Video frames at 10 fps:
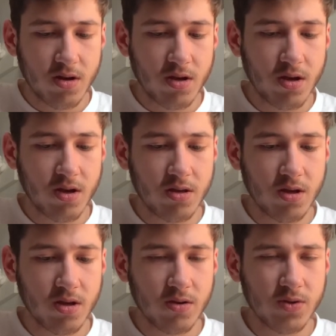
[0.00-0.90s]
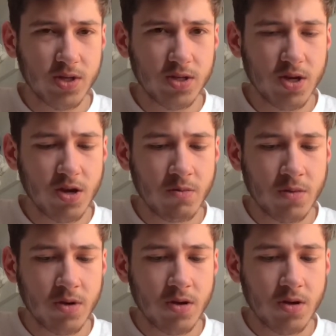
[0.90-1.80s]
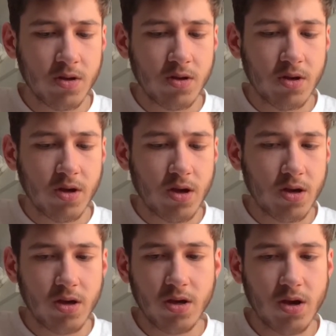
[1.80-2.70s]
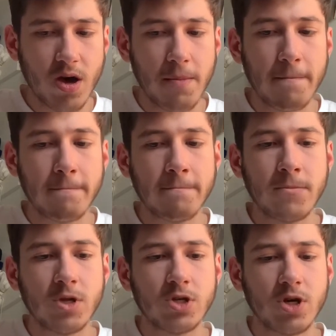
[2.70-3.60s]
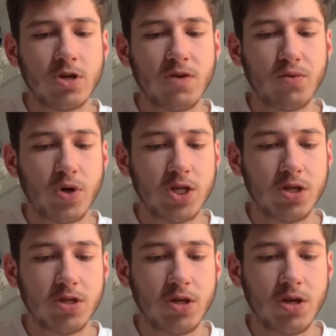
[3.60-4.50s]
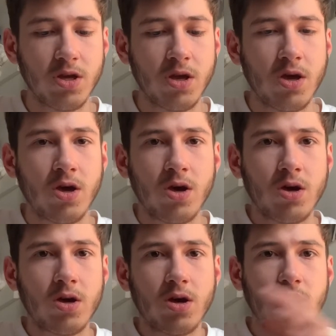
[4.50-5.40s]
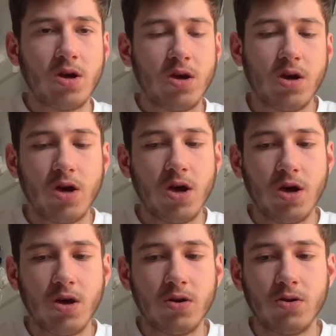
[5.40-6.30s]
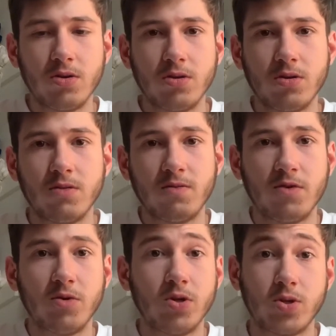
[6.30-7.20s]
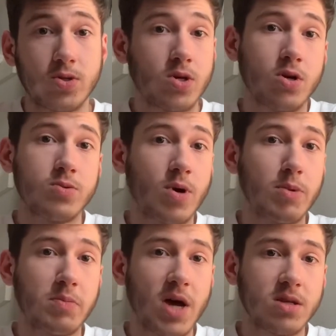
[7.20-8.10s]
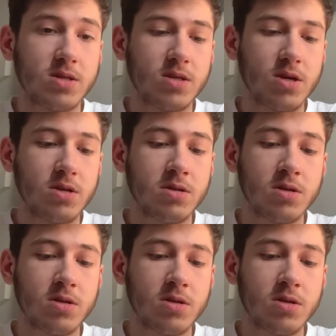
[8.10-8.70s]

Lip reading: I think that was his name. Yeah, John David Washington. And the film also stars Robert Pattinson.